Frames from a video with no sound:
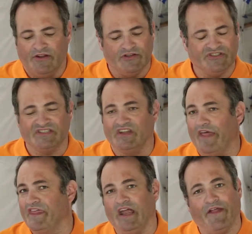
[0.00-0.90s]
There's just
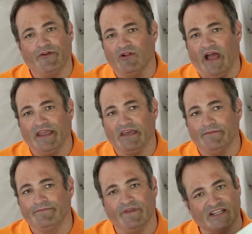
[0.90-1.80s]
nothing out there like
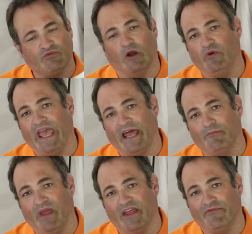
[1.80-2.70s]
it. That's why we had it
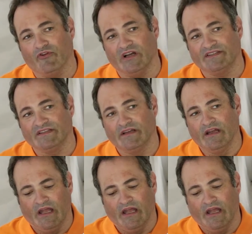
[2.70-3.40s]
made for us.